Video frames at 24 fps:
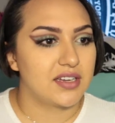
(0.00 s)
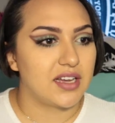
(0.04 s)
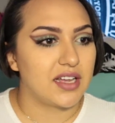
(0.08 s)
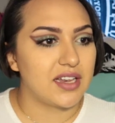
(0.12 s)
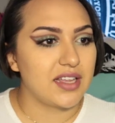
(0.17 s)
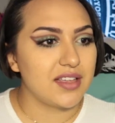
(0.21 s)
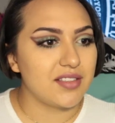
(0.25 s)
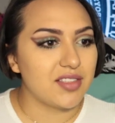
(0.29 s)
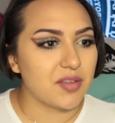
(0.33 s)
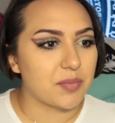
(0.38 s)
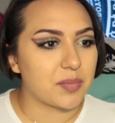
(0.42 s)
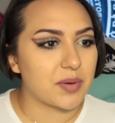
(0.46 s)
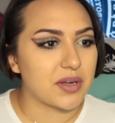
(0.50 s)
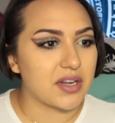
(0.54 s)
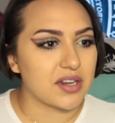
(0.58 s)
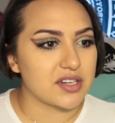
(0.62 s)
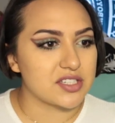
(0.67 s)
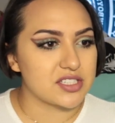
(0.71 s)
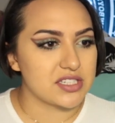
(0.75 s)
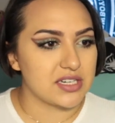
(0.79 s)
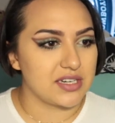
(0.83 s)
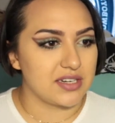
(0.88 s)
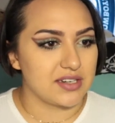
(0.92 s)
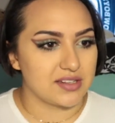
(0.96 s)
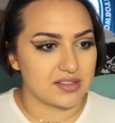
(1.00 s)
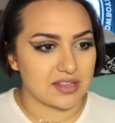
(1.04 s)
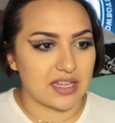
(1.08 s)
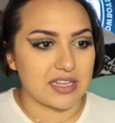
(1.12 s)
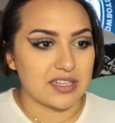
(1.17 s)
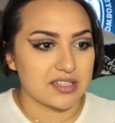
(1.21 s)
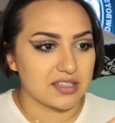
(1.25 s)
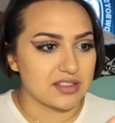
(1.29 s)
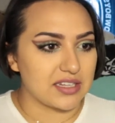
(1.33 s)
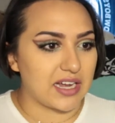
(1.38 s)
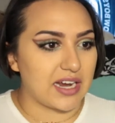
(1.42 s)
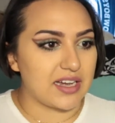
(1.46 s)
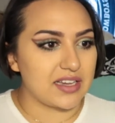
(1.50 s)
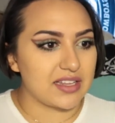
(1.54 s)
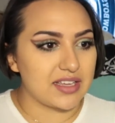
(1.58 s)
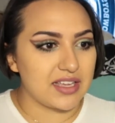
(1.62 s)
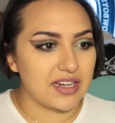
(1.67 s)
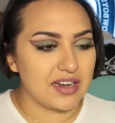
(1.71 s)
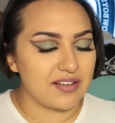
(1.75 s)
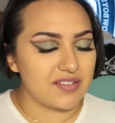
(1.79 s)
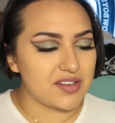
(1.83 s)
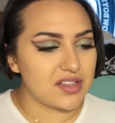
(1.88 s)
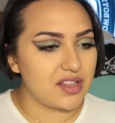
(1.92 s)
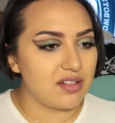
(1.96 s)
I like the production, like the
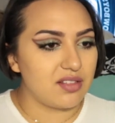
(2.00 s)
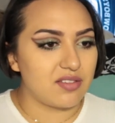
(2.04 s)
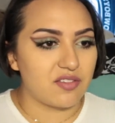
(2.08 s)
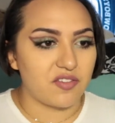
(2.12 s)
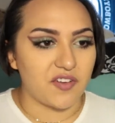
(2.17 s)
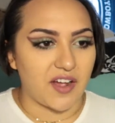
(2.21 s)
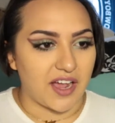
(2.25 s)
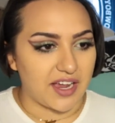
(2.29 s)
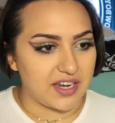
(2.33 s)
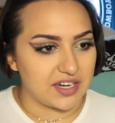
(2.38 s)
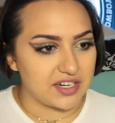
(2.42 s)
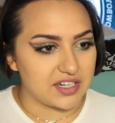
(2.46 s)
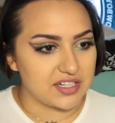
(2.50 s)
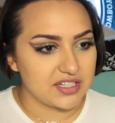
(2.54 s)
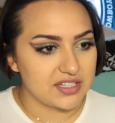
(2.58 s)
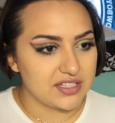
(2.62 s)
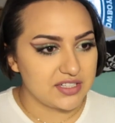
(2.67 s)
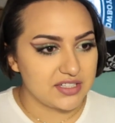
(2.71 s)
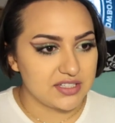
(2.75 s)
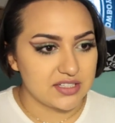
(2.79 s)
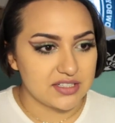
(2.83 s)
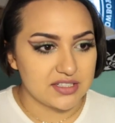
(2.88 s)
lighting and everything's fire.